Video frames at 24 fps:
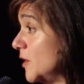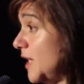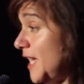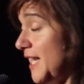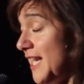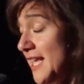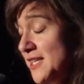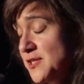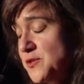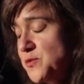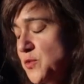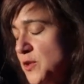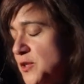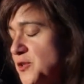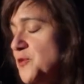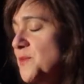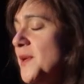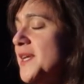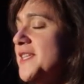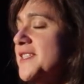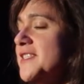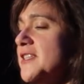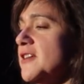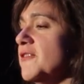and I swore to
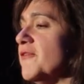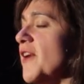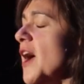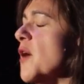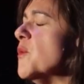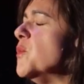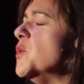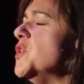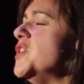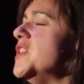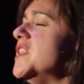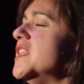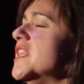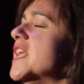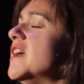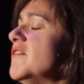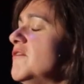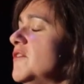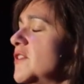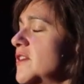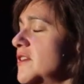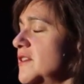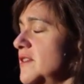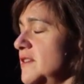myself I would
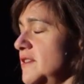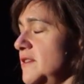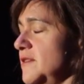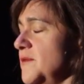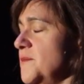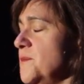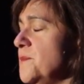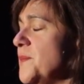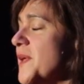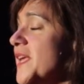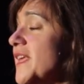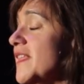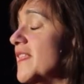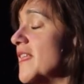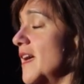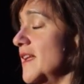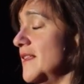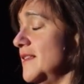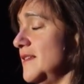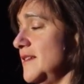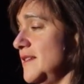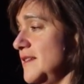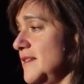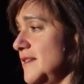never be
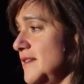that.